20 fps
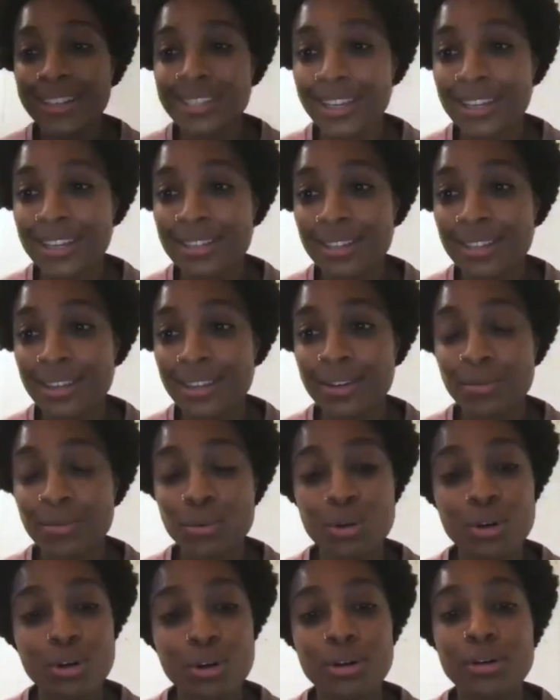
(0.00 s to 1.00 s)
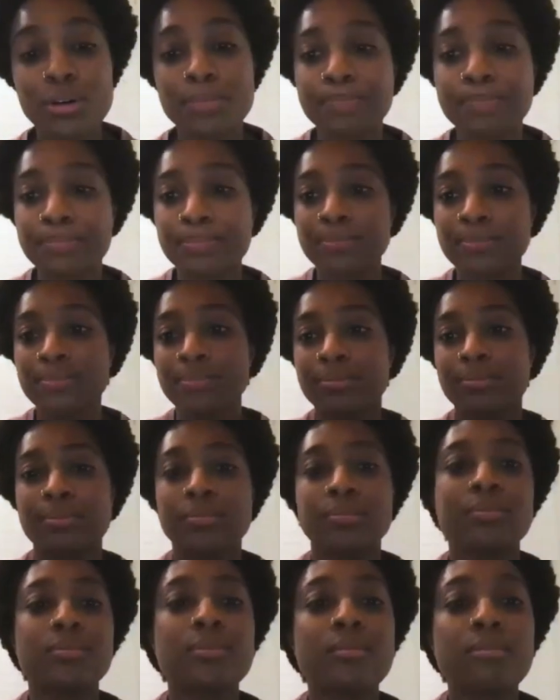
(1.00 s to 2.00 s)
Stacey. Well,
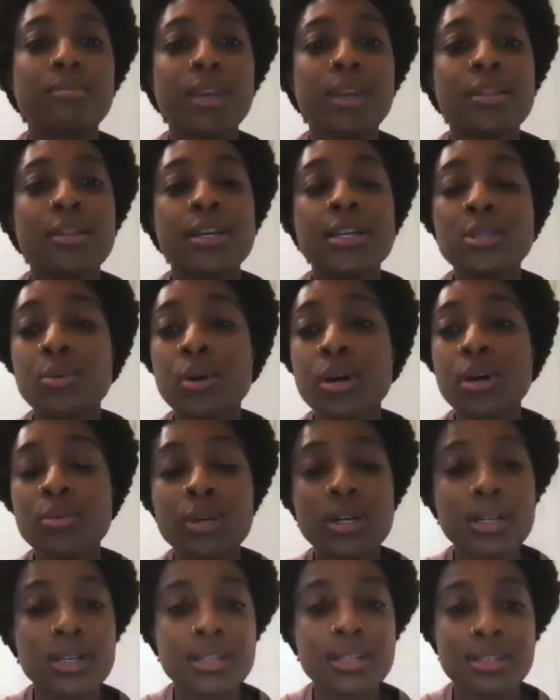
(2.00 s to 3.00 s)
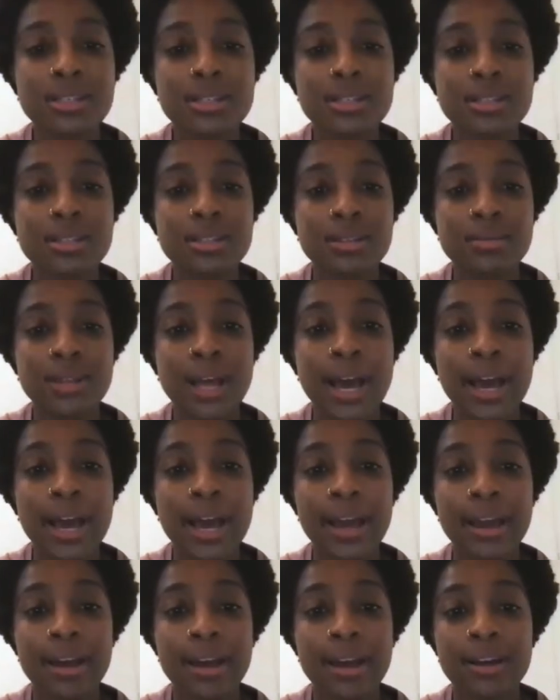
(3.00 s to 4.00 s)
this one was
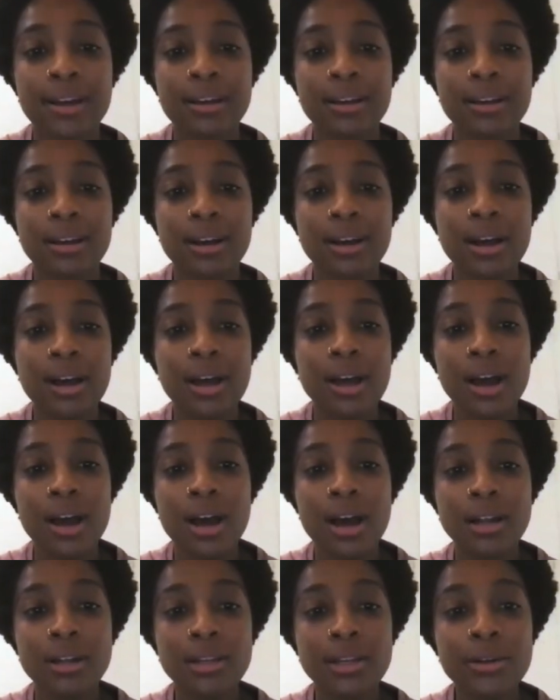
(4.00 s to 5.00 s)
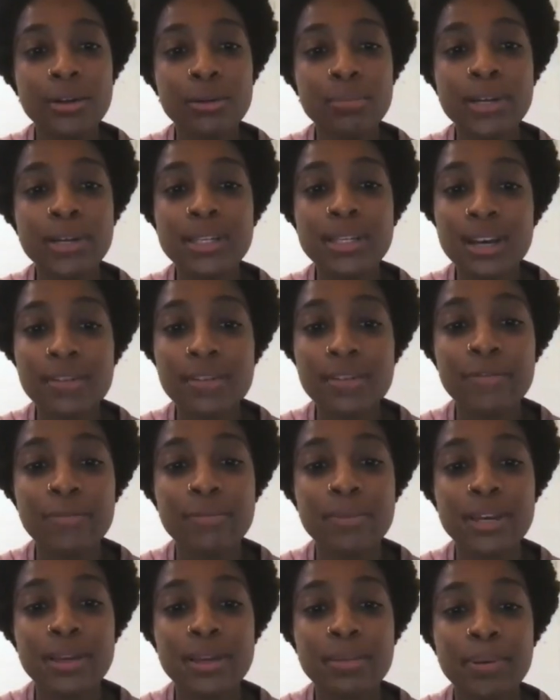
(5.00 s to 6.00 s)
like a little bit tough for
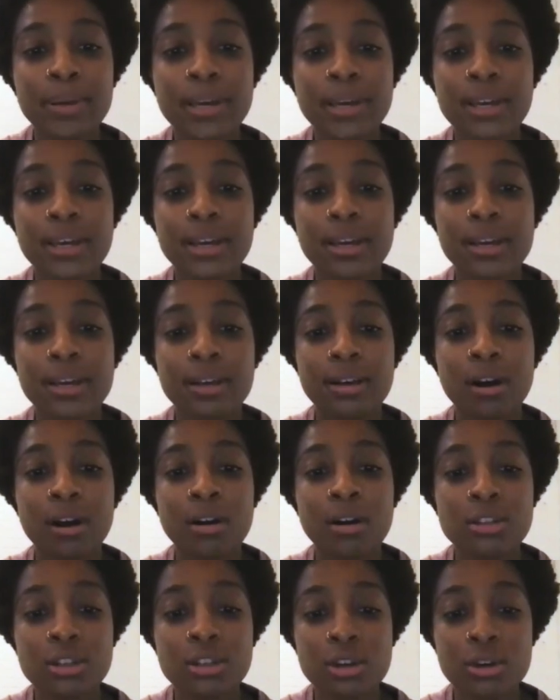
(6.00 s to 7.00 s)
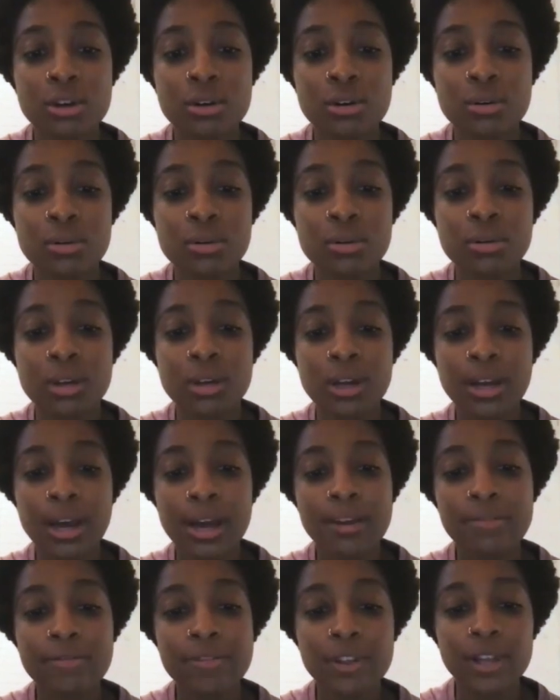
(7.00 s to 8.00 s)
me to pick. Also,
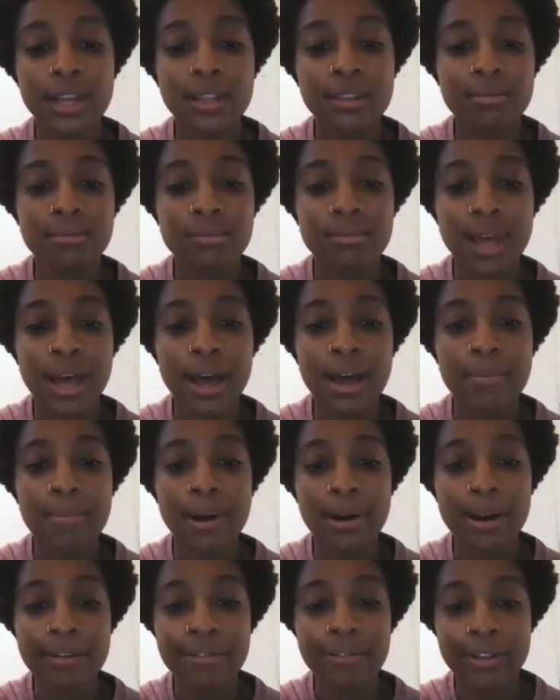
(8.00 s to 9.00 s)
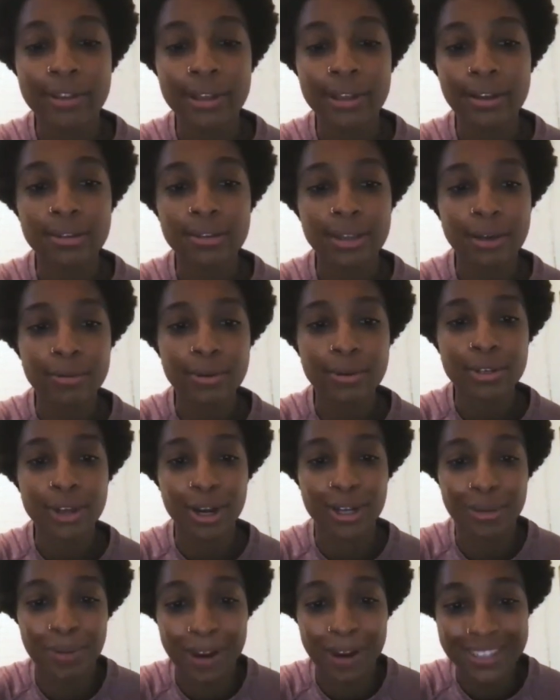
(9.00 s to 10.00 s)
kind of feel like that about everything that we
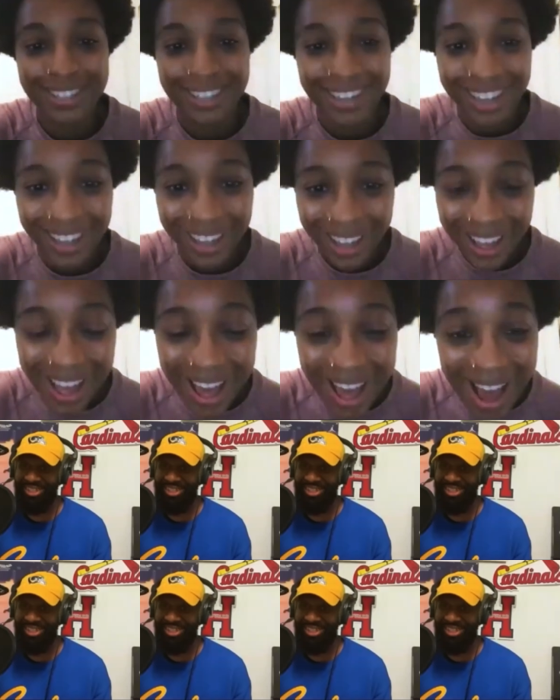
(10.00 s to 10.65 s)
talked about today.